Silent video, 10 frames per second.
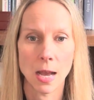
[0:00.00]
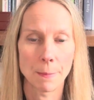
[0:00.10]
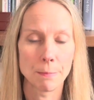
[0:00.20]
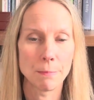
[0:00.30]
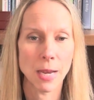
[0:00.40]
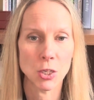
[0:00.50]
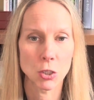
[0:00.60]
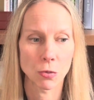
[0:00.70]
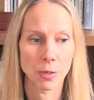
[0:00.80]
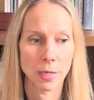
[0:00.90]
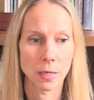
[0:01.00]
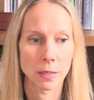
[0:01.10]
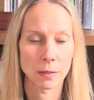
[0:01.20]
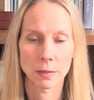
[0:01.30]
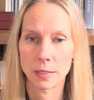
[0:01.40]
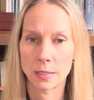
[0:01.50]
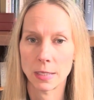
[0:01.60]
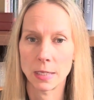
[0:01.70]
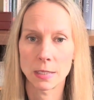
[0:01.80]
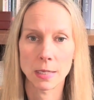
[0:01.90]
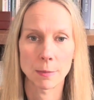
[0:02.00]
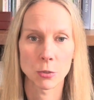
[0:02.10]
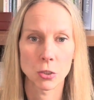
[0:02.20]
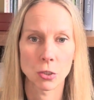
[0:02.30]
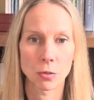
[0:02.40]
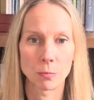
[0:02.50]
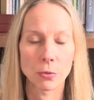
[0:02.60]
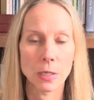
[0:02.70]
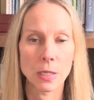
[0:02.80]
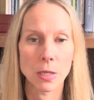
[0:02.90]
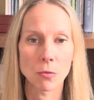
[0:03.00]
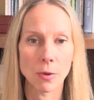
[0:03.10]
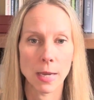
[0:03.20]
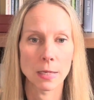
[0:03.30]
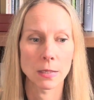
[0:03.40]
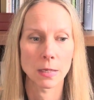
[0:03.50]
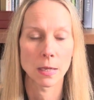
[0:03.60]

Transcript: measuring like skin temperature and breathing rate,